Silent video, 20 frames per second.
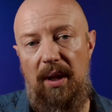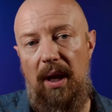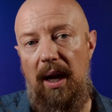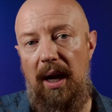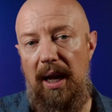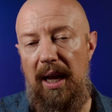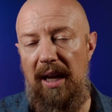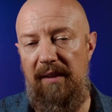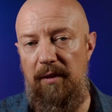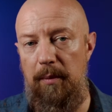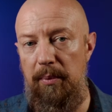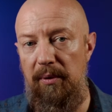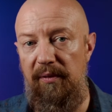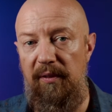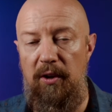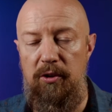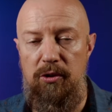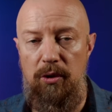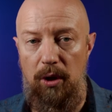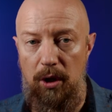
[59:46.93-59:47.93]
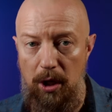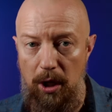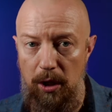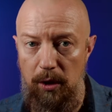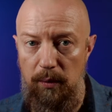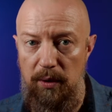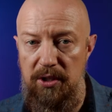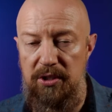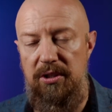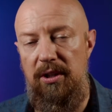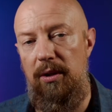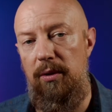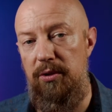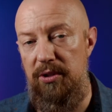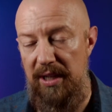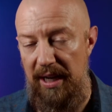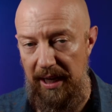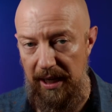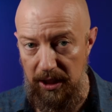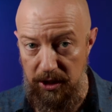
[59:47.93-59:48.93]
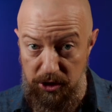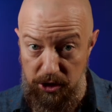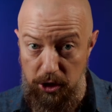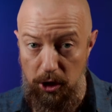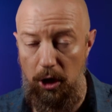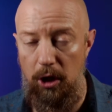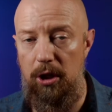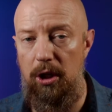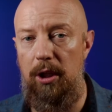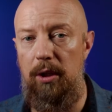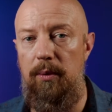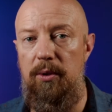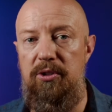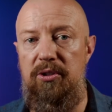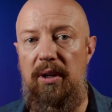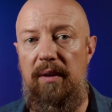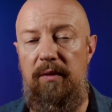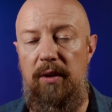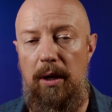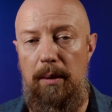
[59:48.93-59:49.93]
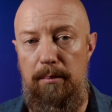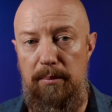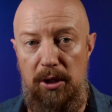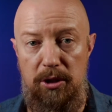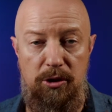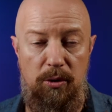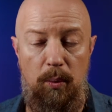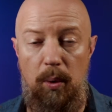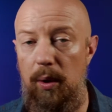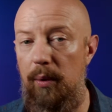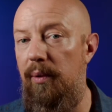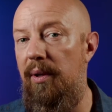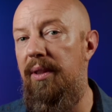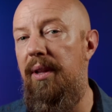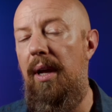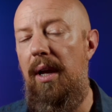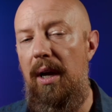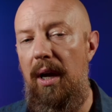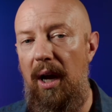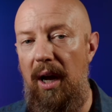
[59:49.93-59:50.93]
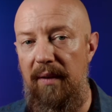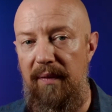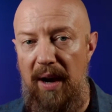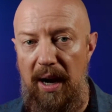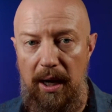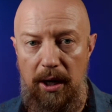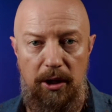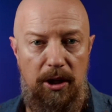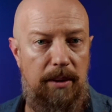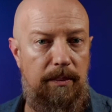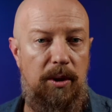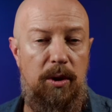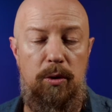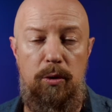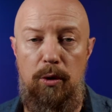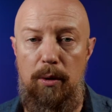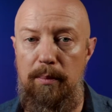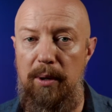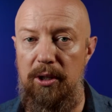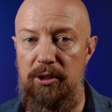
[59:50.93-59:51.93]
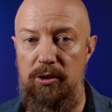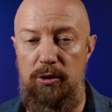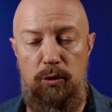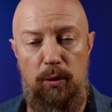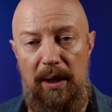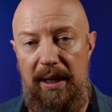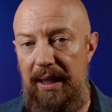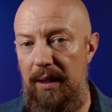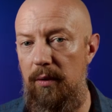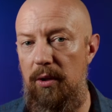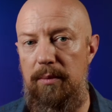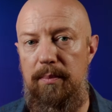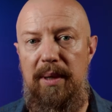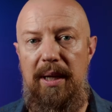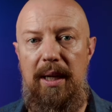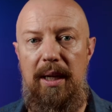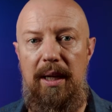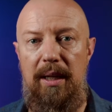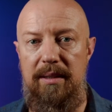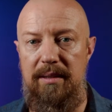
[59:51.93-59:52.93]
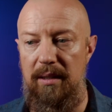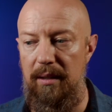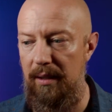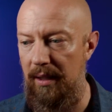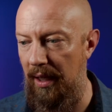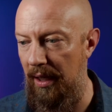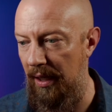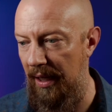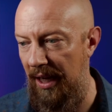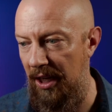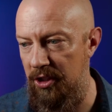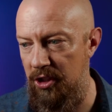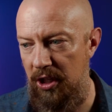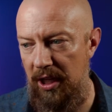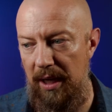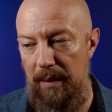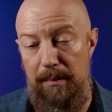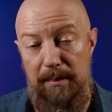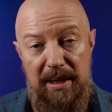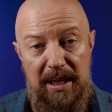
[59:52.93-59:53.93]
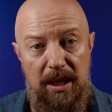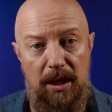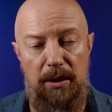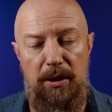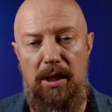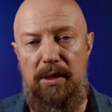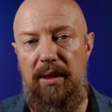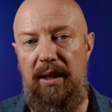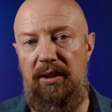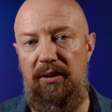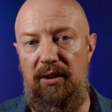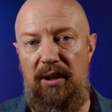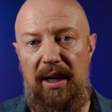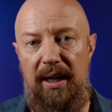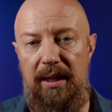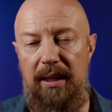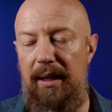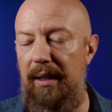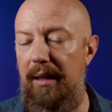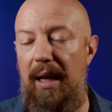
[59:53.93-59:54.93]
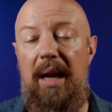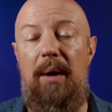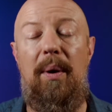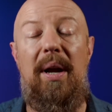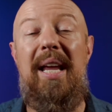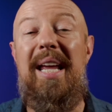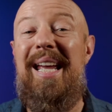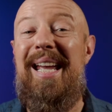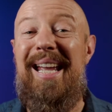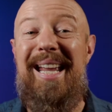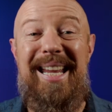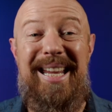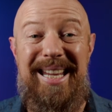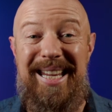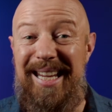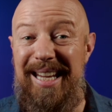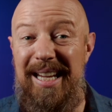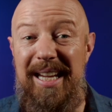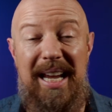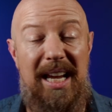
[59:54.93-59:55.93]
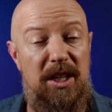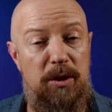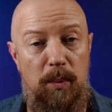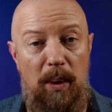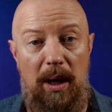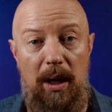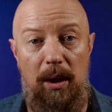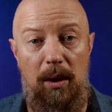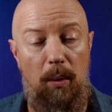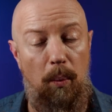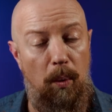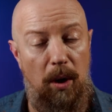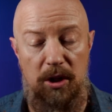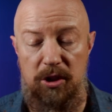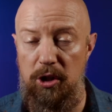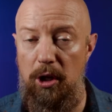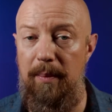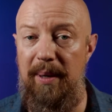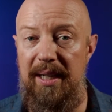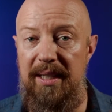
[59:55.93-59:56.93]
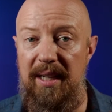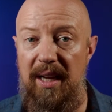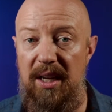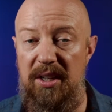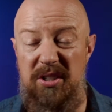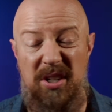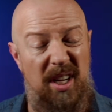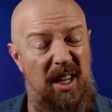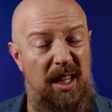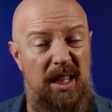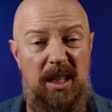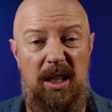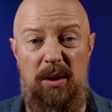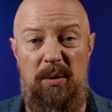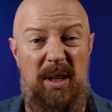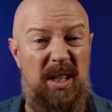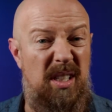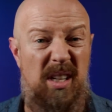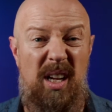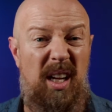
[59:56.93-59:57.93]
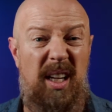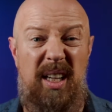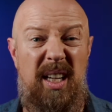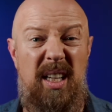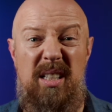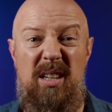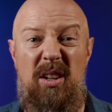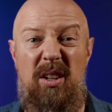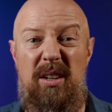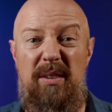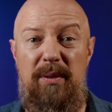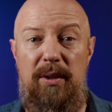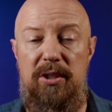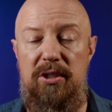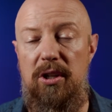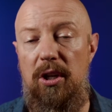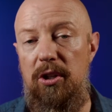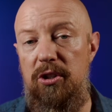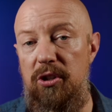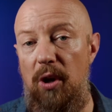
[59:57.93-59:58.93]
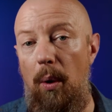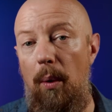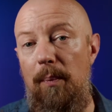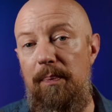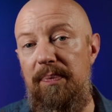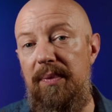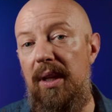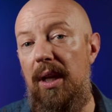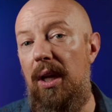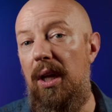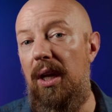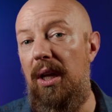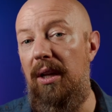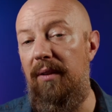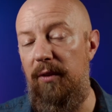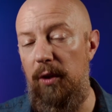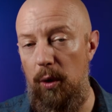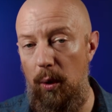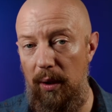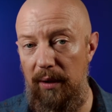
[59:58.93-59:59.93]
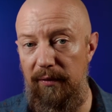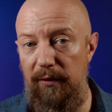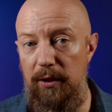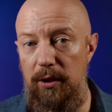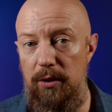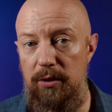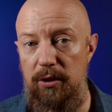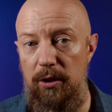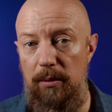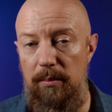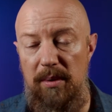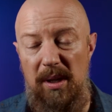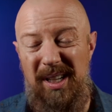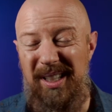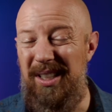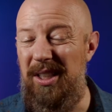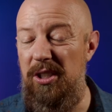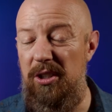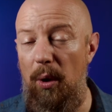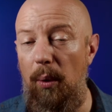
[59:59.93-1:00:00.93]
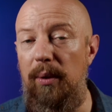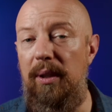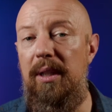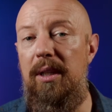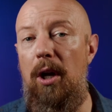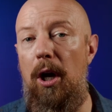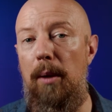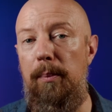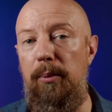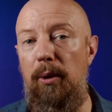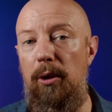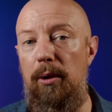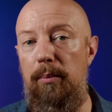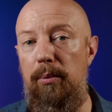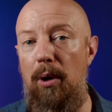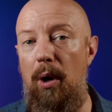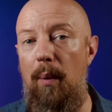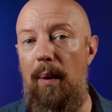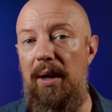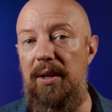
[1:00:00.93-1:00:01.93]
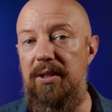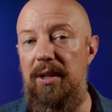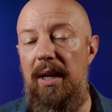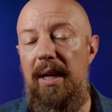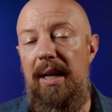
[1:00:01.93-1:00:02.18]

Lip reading: I have a professional colorist who's an HDR colorist that I've done a bunch of work with. I've hired him to do a bunch of training with me and to kind of educate me on the things that anyway, he as well watched all my tests. He agrees. Can't tell the difference. So if you're going for YouTube, you don't need to upload the ProRes.